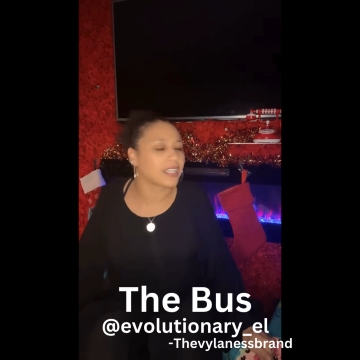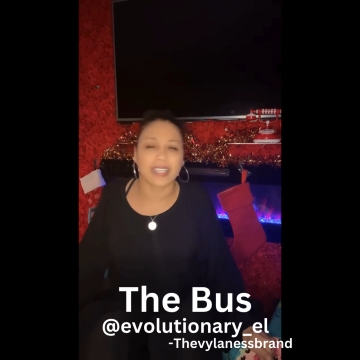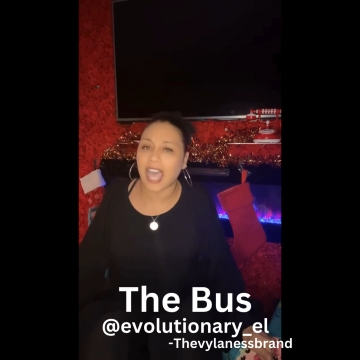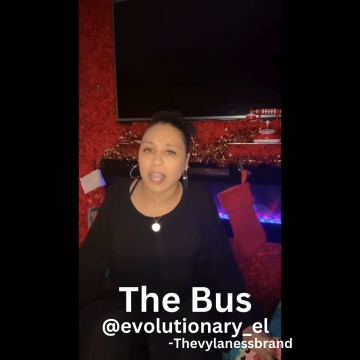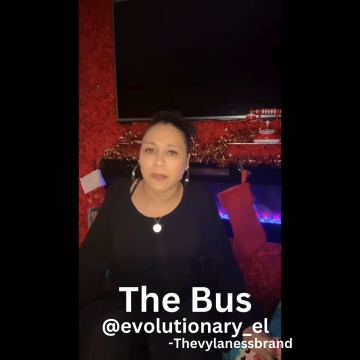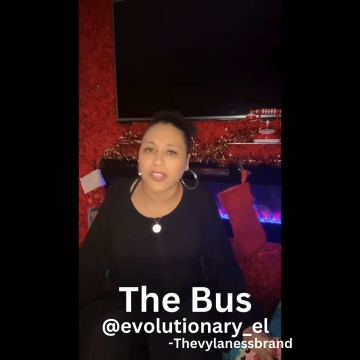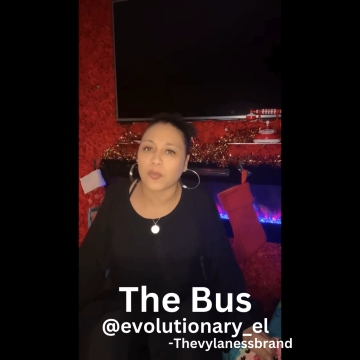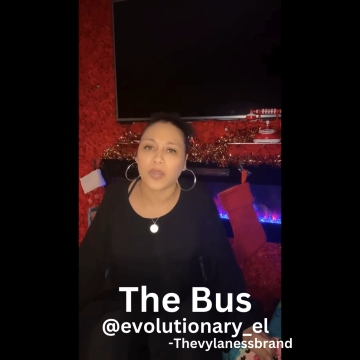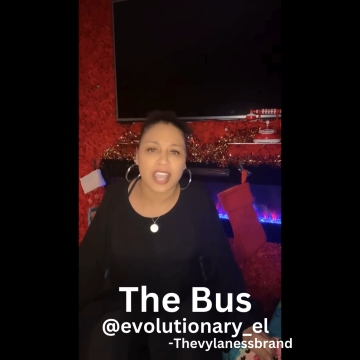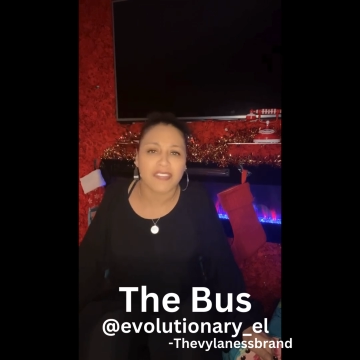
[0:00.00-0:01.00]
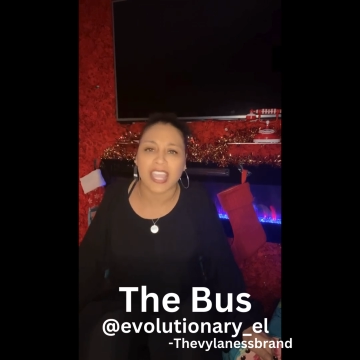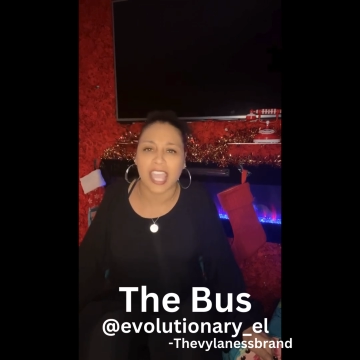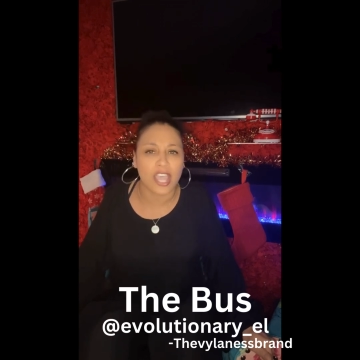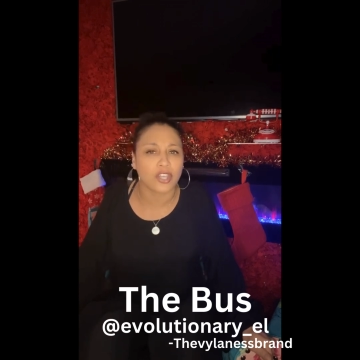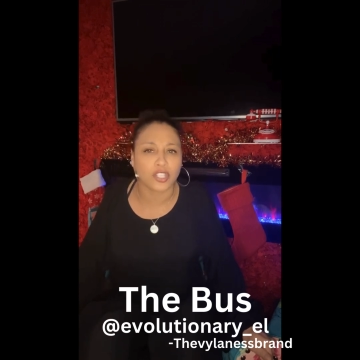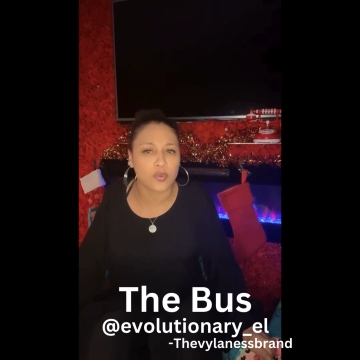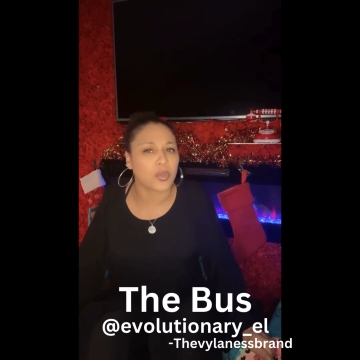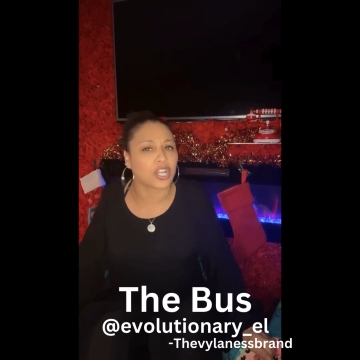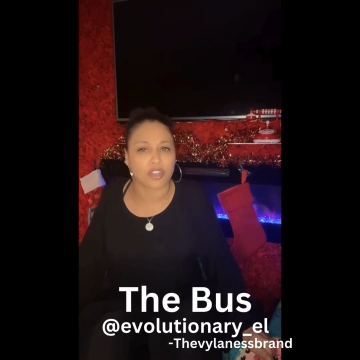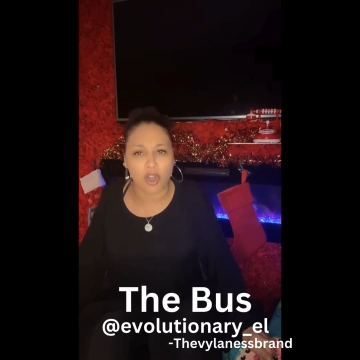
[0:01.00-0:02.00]
godmother, whatever the hell you
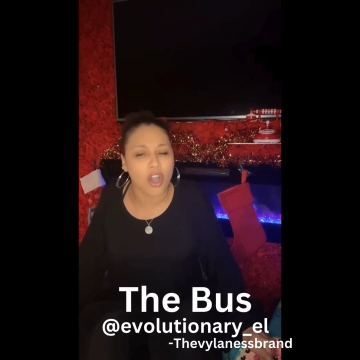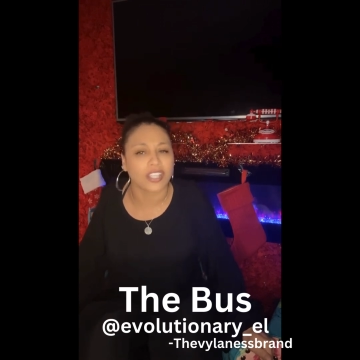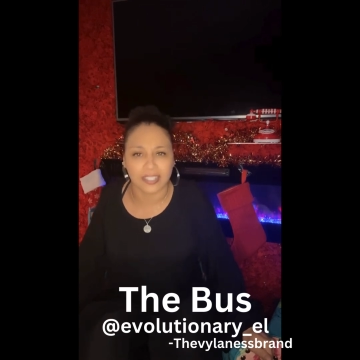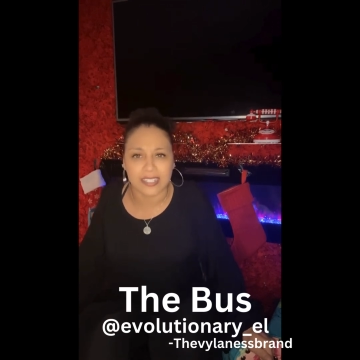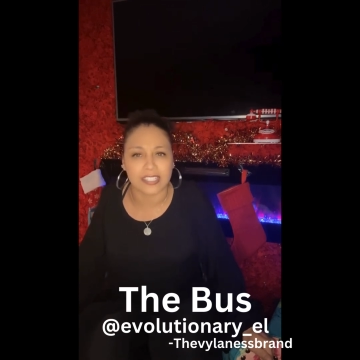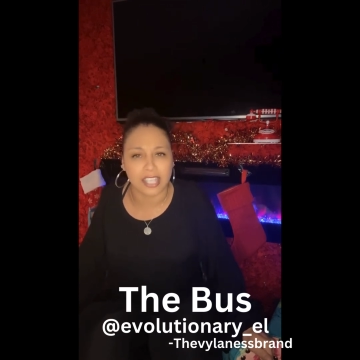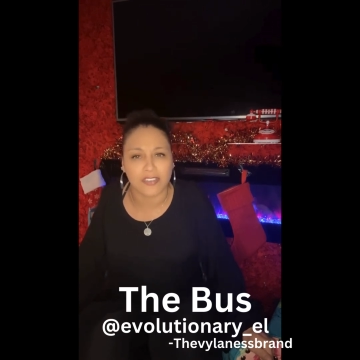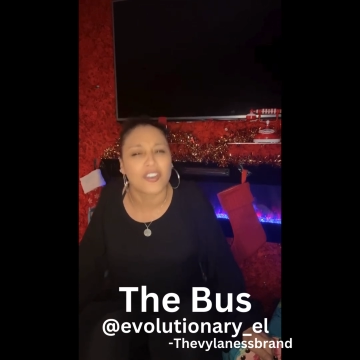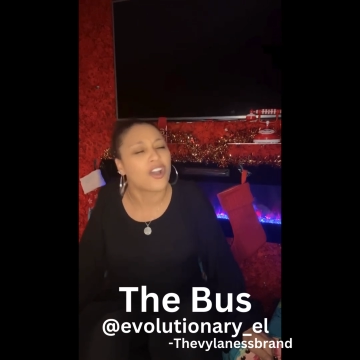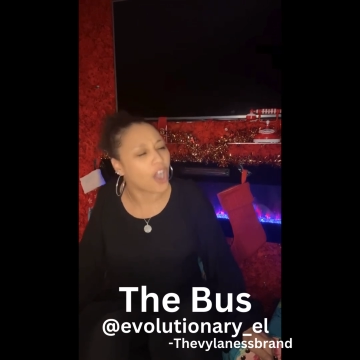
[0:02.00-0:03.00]
want to call yourself,